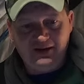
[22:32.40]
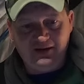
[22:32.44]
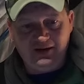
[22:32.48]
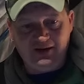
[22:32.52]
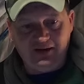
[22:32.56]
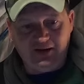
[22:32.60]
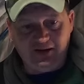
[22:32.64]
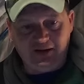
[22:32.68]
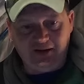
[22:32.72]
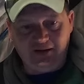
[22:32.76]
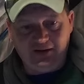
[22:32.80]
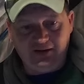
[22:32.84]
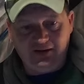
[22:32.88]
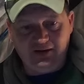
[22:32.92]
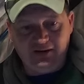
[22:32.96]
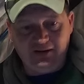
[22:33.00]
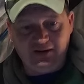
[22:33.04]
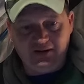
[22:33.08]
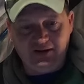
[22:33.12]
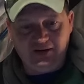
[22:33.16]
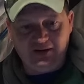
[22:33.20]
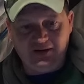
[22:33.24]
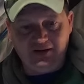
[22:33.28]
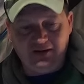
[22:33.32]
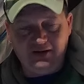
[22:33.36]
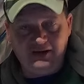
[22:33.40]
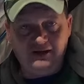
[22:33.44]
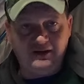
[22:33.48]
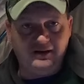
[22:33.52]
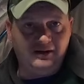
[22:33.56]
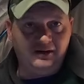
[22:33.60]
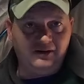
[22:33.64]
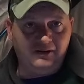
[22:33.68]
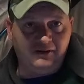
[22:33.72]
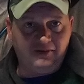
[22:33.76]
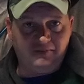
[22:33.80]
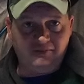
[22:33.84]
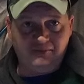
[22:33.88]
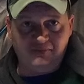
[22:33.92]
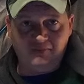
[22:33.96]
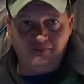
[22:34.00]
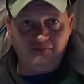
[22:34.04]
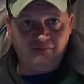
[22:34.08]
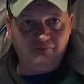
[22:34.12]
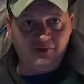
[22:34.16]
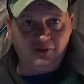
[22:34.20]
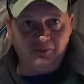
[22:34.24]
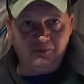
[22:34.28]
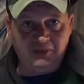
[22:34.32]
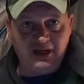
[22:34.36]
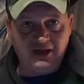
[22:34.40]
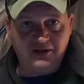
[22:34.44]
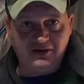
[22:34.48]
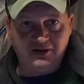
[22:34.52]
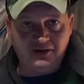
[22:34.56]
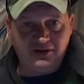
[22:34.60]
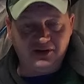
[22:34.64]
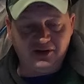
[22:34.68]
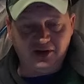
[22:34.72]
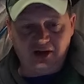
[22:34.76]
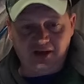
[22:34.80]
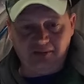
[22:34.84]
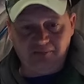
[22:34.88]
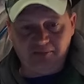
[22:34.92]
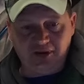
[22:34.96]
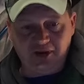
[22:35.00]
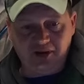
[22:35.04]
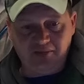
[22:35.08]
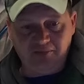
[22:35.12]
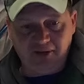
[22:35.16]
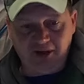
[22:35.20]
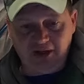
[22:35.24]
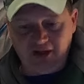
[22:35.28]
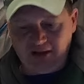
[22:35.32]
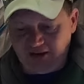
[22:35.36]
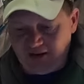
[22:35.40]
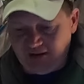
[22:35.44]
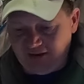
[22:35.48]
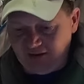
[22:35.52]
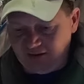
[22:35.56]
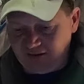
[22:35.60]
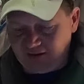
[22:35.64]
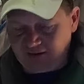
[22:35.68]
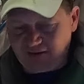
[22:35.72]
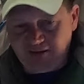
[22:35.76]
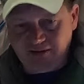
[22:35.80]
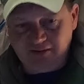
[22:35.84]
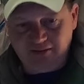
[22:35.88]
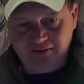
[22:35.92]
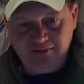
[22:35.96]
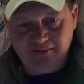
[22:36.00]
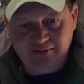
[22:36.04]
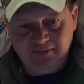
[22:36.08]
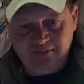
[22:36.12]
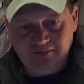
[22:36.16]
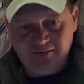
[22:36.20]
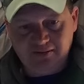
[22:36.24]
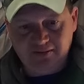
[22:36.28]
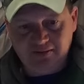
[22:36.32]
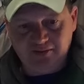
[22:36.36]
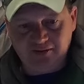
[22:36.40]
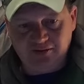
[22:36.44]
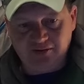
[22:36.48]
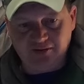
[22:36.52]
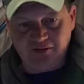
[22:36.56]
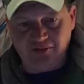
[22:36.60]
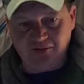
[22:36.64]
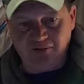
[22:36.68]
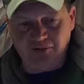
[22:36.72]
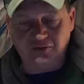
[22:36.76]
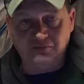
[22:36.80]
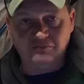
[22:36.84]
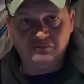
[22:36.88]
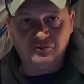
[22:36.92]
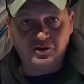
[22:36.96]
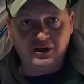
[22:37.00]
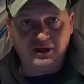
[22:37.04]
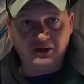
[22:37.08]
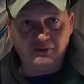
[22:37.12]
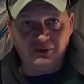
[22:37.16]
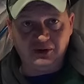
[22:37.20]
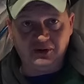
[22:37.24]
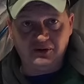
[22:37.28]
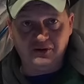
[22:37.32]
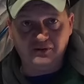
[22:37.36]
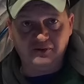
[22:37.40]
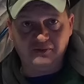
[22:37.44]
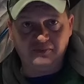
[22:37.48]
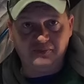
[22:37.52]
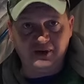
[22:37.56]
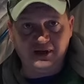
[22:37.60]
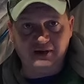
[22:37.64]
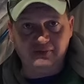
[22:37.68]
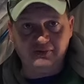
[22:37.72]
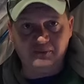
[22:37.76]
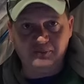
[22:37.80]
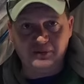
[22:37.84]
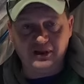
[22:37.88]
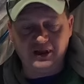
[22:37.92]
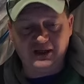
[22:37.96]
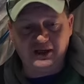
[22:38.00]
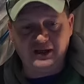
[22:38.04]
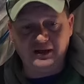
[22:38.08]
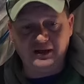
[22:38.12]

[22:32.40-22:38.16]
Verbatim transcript: and he did an amazing job getting me on elk. So trying to return the favor by